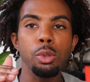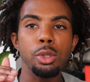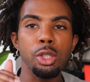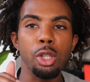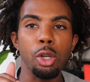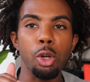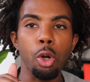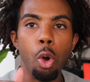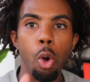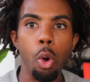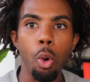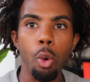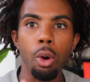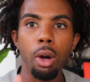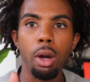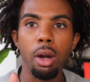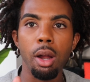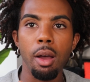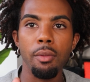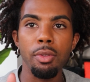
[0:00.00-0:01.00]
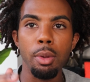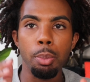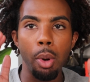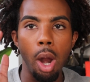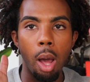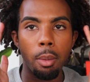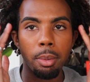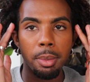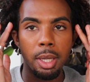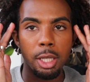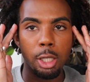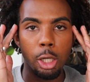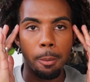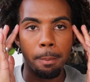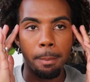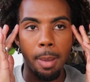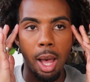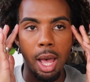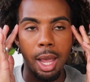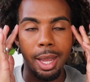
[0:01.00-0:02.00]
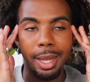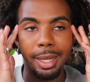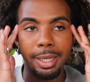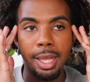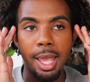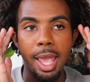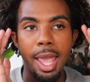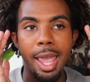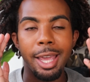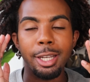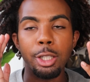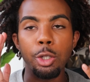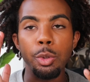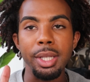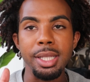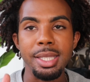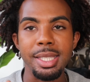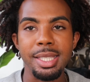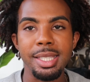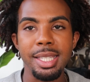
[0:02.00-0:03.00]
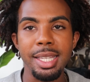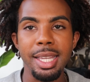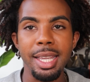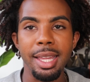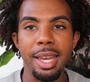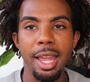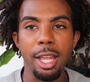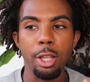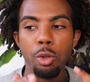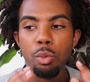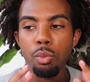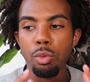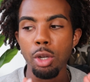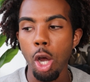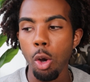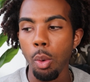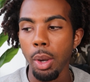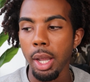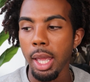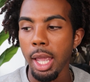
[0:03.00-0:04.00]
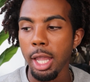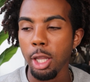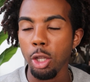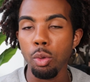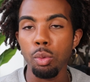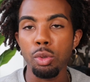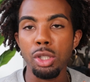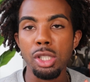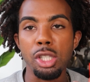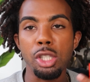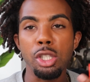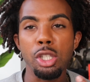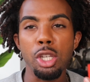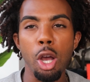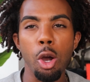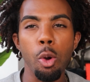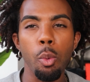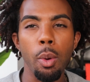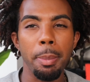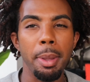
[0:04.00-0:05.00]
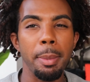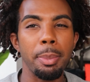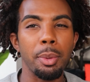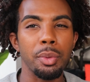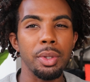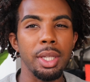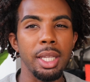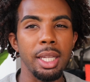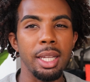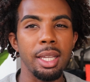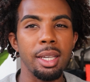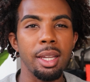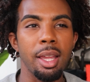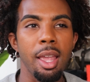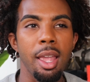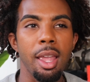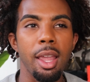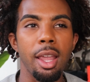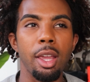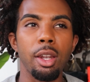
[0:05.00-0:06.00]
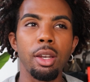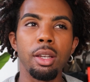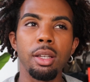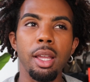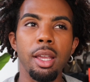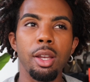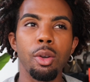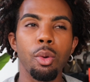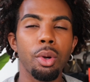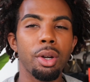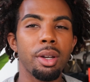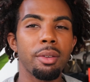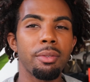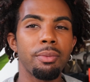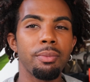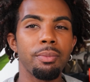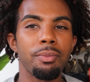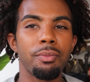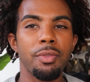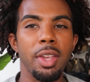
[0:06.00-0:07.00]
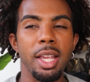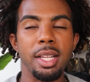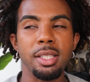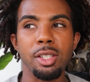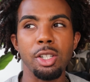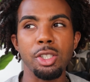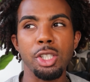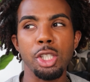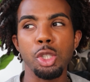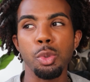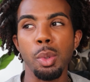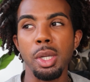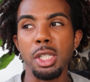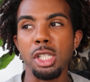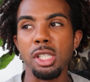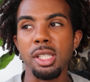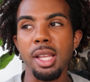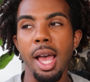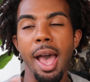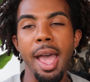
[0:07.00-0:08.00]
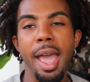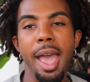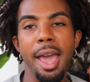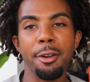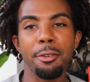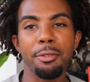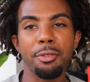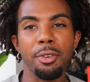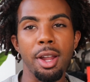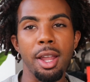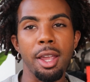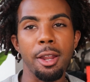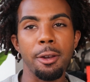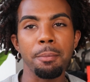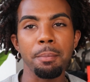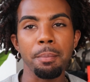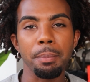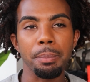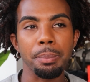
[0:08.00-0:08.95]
to the core of the problem in your mind, and you can see it, and you know it, and you just know what people need in order to fix their situations. I had a friend